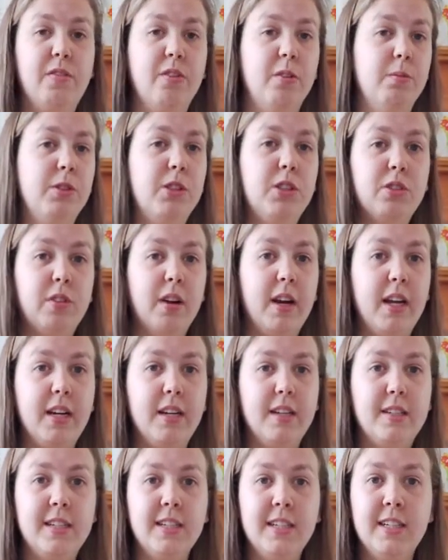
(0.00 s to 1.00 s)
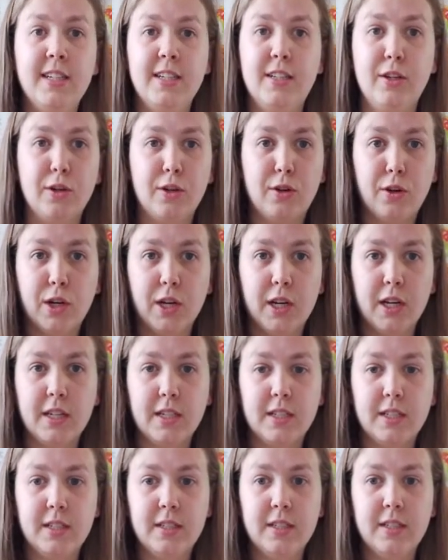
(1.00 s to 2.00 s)
from straight to
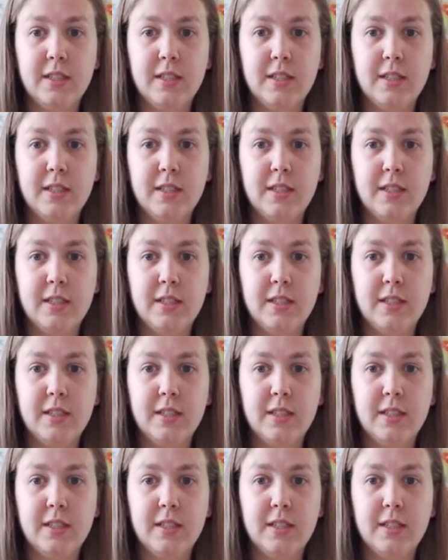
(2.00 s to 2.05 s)
crooked.